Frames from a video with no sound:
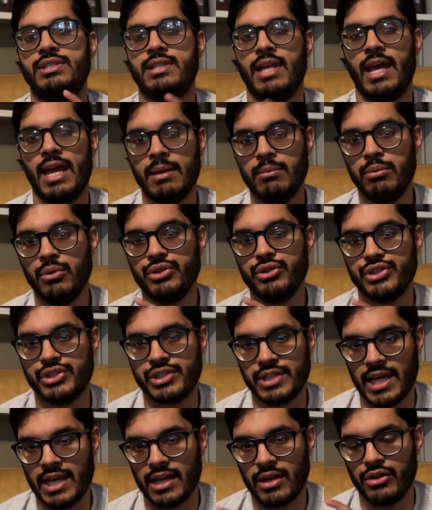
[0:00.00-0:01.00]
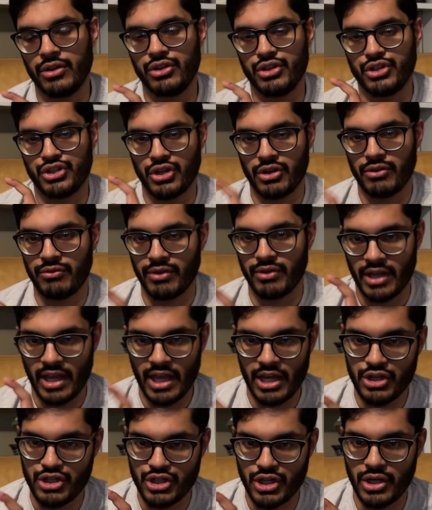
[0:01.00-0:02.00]
able to take the
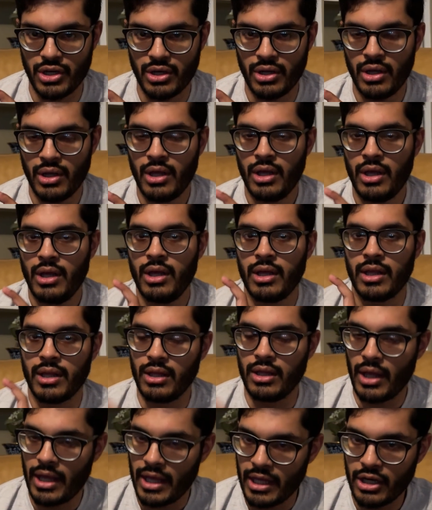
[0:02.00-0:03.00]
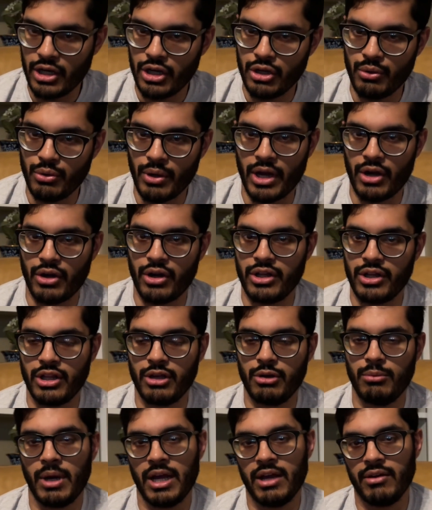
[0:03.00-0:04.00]
certification in a new area that you
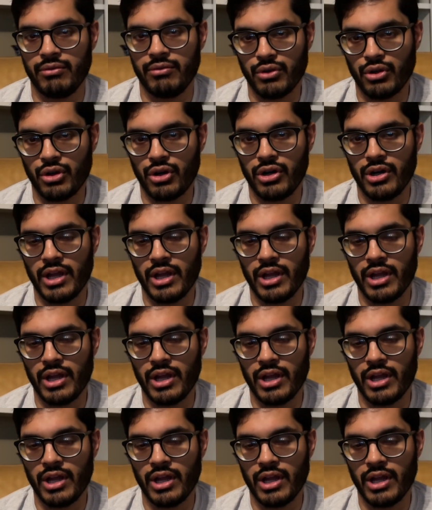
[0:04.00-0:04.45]
might have learned